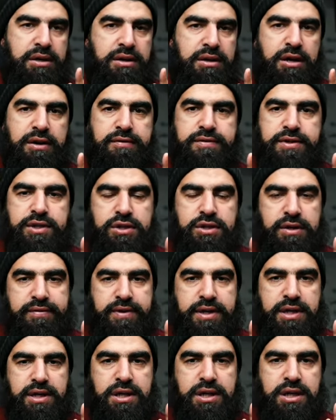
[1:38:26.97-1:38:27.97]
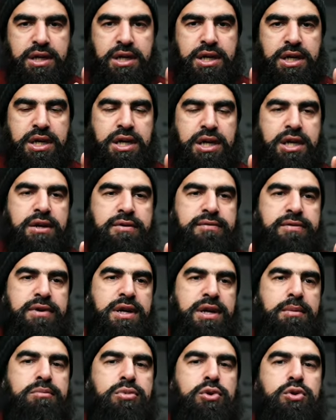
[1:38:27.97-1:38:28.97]
cover to cover.
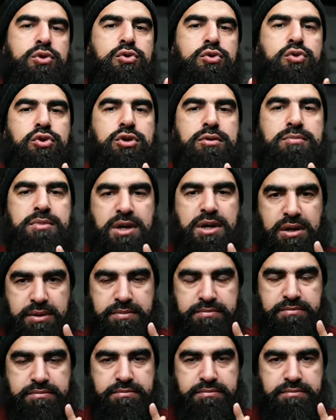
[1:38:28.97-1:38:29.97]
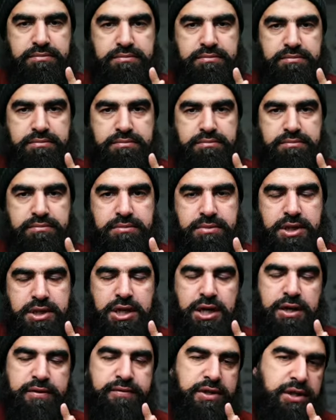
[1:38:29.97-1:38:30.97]
Cover Bulugh al-Maram,
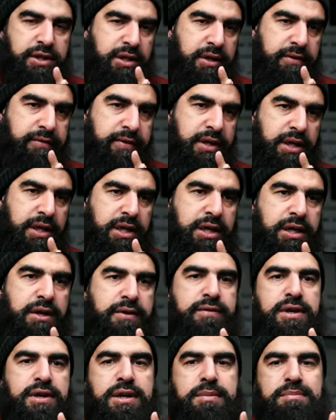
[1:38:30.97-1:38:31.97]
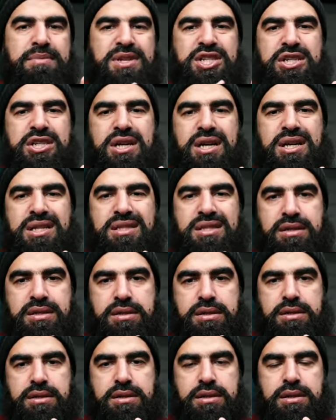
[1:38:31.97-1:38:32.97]
cover to cover. Cover Mishkat
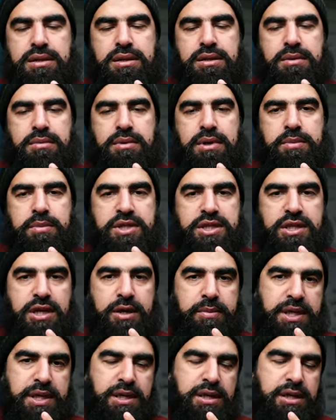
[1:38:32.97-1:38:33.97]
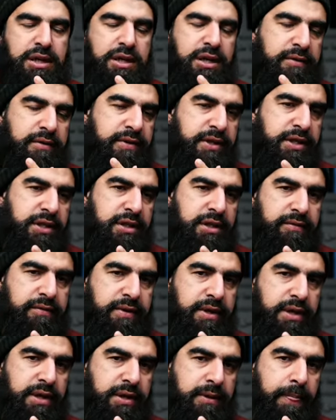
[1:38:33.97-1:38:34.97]
al-Masabih, cover to
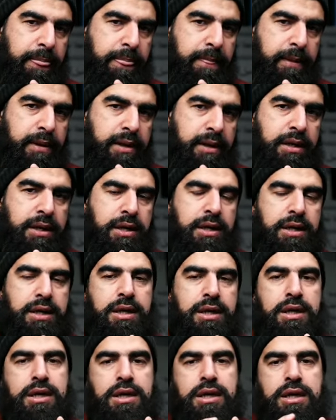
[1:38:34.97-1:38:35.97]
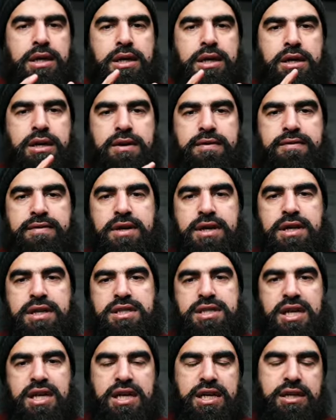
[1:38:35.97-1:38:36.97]
cover. Cover
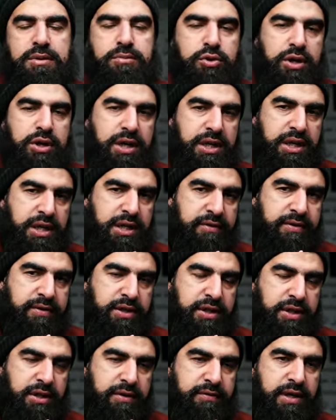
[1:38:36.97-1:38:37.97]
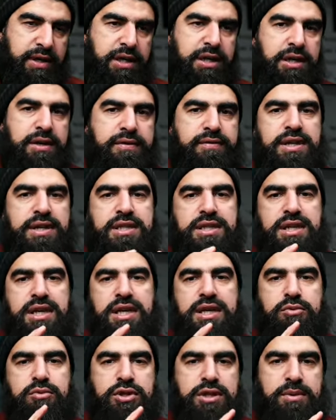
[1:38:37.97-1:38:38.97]
Sahih bukhari cover to cover. Cover
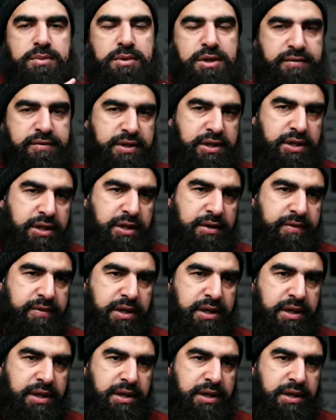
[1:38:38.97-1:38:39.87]
Sahih Muslim, cover to cover.